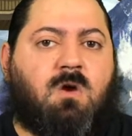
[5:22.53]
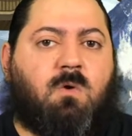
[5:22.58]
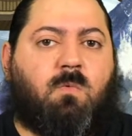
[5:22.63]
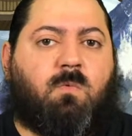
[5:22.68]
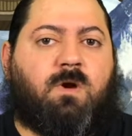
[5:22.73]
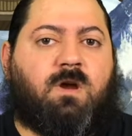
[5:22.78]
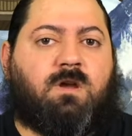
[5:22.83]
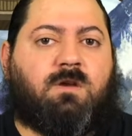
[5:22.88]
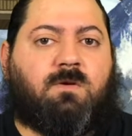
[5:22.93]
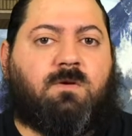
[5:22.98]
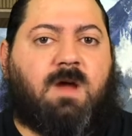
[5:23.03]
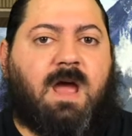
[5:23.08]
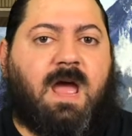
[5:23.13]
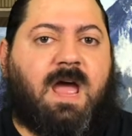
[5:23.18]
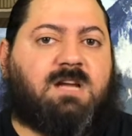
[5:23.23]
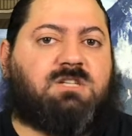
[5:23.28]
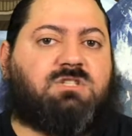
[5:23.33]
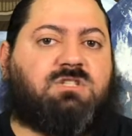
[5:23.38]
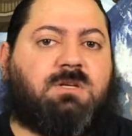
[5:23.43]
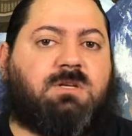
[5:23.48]
where you're
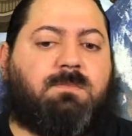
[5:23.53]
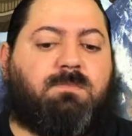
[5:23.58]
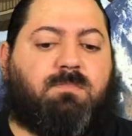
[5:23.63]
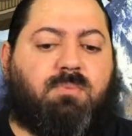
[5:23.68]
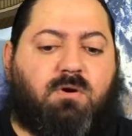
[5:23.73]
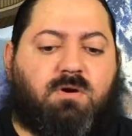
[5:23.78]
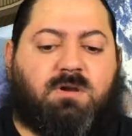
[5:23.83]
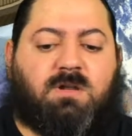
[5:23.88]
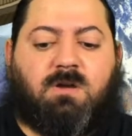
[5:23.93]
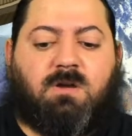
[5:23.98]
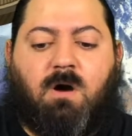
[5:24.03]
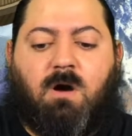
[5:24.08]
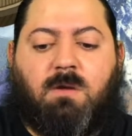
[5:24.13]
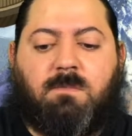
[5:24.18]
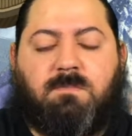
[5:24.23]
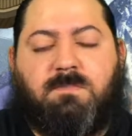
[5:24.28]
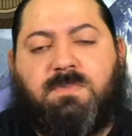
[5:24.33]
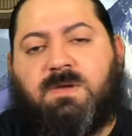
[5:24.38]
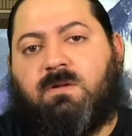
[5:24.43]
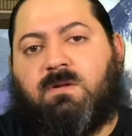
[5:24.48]
actually putting
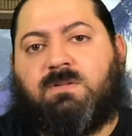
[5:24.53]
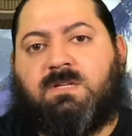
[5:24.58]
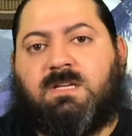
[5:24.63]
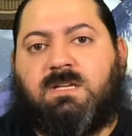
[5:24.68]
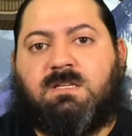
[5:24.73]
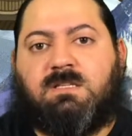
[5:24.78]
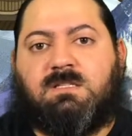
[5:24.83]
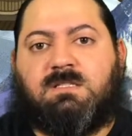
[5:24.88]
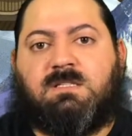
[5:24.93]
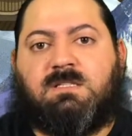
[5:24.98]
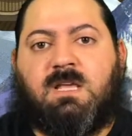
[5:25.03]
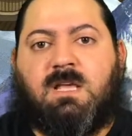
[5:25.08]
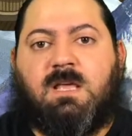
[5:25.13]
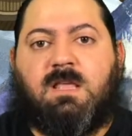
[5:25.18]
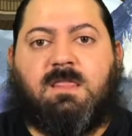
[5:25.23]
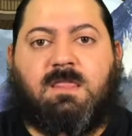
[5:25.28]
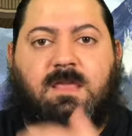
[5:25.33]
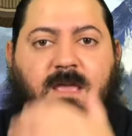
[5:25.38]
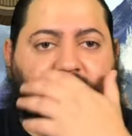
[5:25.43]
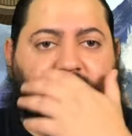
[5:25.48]
on buildings
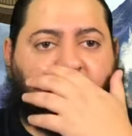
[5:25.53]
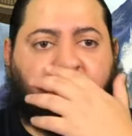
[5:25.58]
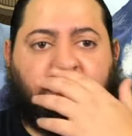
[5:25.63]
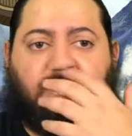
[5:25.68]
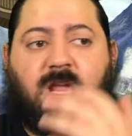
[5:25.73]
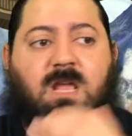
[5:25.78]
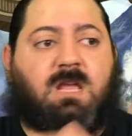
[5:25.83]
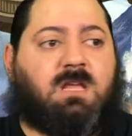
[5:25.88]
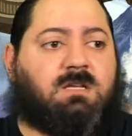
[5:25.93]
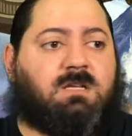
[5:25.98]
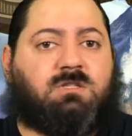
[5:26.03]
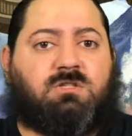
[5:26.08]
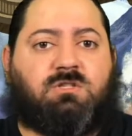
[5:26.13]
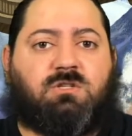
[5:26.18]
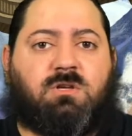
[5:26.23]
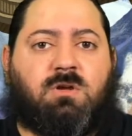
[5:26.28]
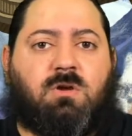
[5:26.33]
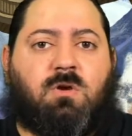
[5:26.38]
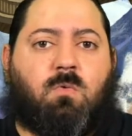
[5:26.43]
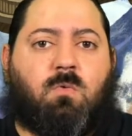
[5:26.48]
that
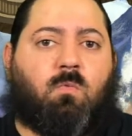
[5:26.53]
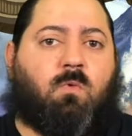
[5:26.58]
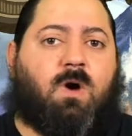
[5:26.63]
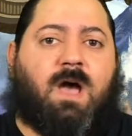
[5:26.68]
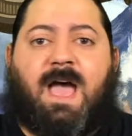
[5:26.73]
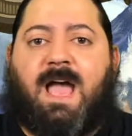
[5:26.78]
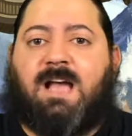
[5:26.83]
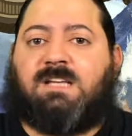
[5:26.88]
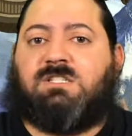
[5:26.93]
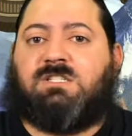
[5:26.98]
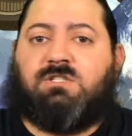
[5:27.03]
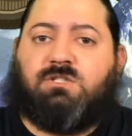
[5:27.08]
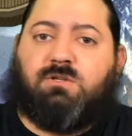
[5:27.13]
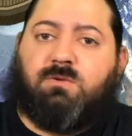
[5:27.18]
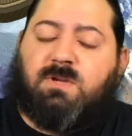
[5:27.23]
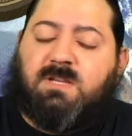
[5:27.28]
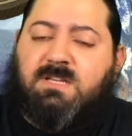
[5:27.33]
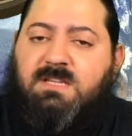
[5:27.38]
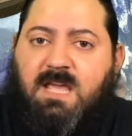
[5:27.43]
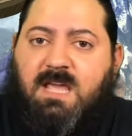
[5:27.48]
change what actions you
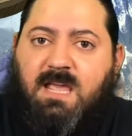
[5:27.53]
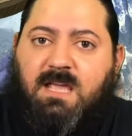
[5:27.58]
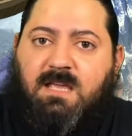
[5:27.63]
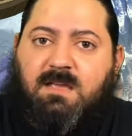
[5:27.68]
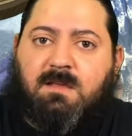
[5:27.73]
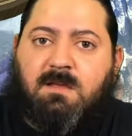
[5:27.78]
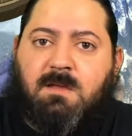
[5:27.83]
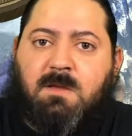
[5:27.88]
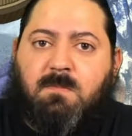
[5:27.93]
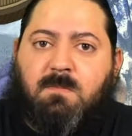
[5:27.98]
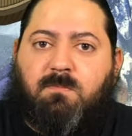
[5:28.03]
can take.